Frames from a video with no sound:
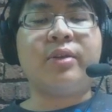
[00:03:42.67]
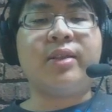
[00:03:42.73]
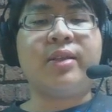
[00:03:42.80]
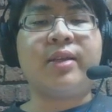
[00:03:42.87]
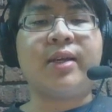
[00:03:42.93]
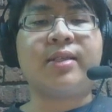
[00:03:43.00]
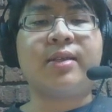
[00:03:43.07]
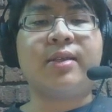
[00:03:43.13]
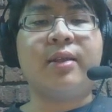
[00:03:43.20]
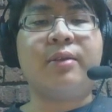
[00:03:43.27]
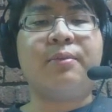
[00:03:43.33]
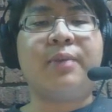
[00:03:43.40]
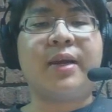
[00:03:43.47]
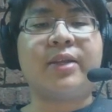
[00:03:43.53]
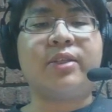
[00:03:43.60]
the text
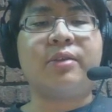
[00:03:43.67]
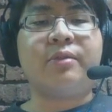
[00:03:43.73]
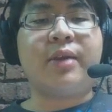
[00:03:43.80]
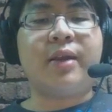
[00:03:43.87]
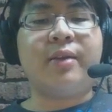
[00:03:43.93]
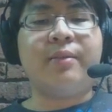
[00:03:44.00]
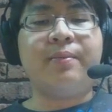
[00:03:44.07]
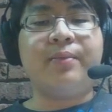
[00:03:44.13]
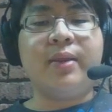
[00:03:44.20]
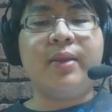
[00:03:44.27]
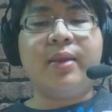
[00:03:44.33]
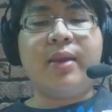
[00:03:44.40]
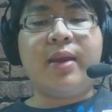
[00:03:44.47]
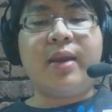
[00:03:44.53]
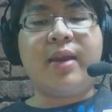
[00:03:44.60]
color back to red.
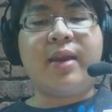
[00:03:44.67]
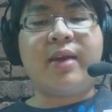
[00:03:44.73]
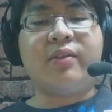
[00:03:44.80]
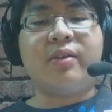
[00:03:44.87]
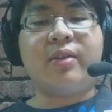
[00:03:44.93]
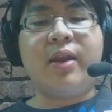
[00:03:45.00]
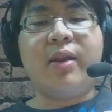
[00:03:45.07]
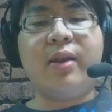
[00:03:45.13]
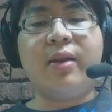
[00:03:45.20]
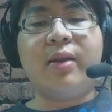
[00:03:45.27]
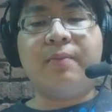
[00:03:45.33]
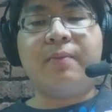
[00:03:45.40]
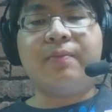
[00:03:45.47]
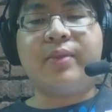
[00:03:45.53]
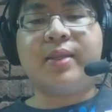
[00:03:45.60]
And after
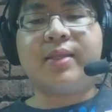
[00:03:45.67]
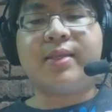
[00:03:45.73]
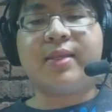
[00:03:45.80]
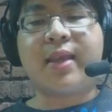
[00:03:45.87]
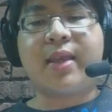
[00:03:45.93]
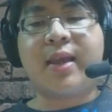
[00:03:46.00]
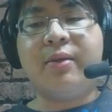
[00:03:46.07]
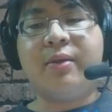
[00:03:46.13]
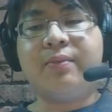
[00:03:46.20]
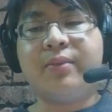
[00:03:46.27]
that, this account,